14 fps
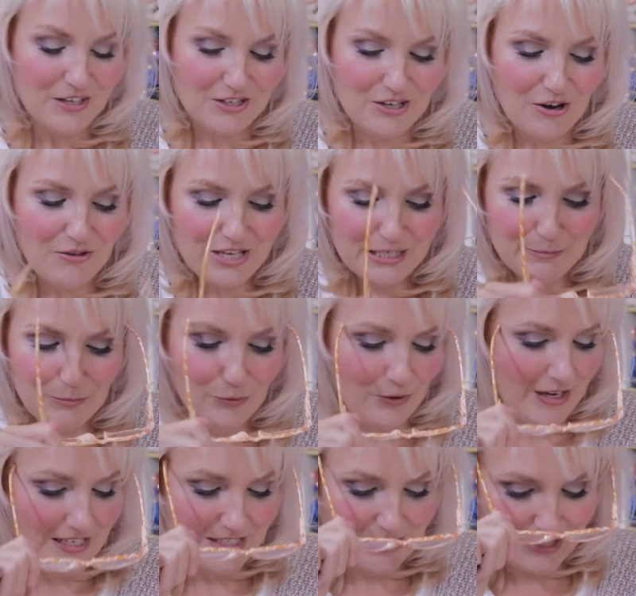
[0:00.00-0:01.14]
So this book
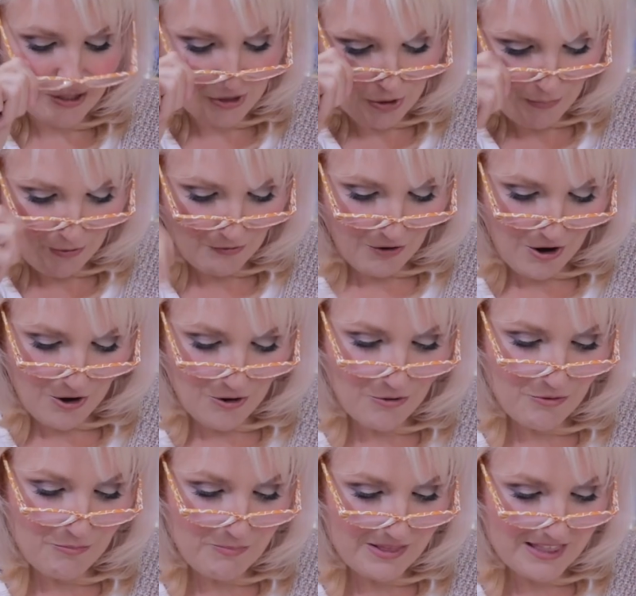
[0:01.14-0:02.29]
is super
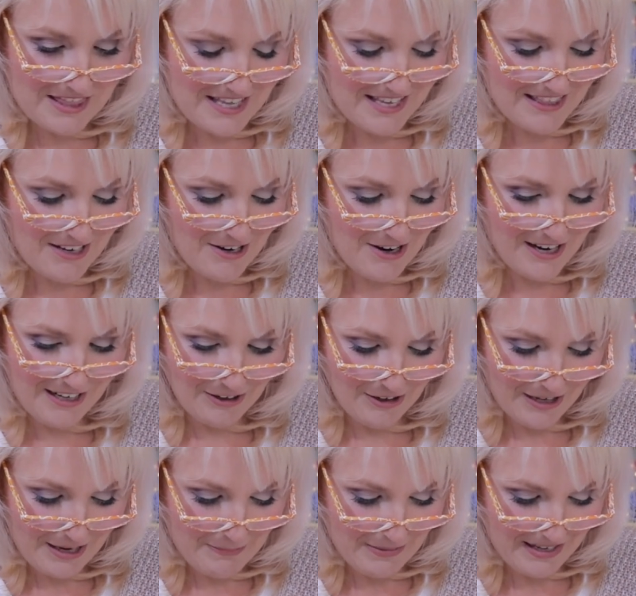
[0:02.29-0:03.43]
old, but the thing that I
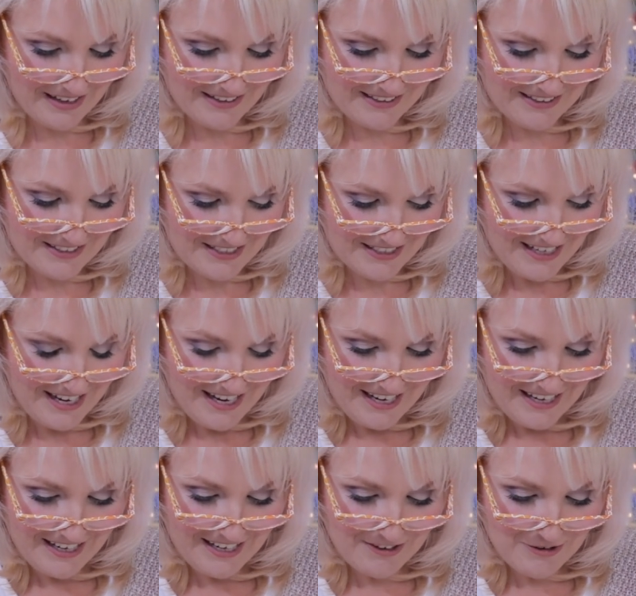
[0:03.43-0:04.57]
like about it,
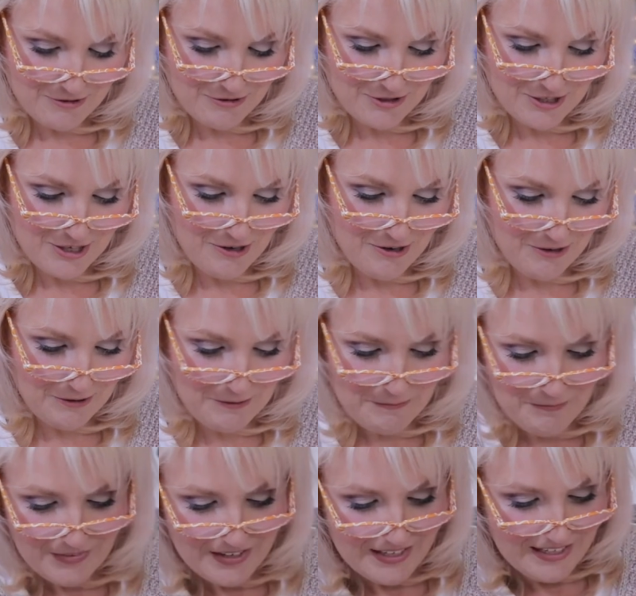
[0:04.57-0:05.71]
and I'll show you,
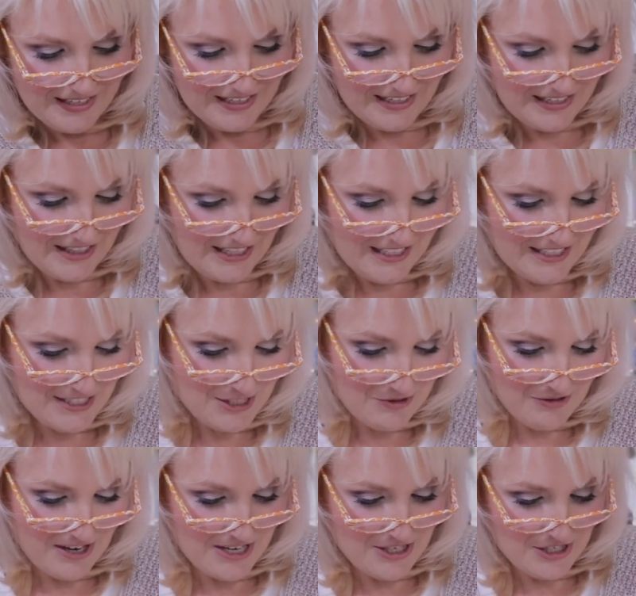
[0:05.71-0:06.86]
the
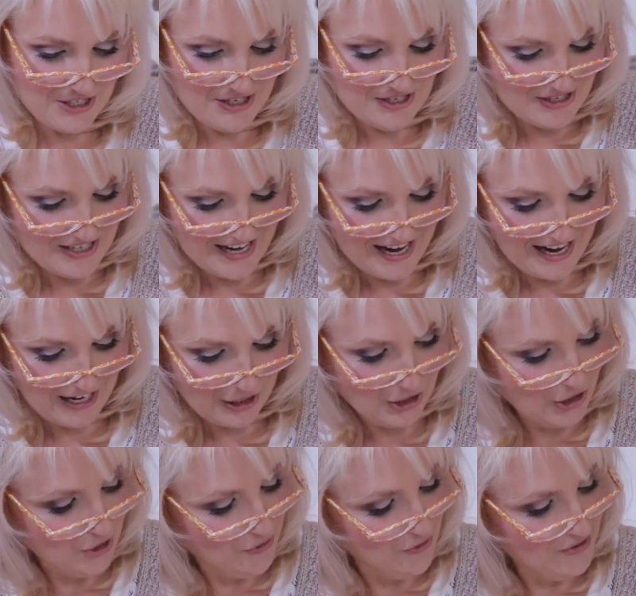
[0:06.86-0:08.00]
illustrations are
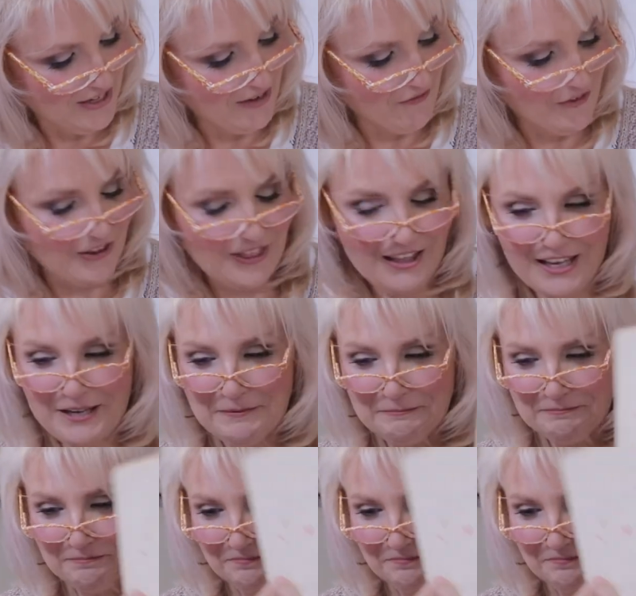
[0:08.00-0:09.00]
cute and everything.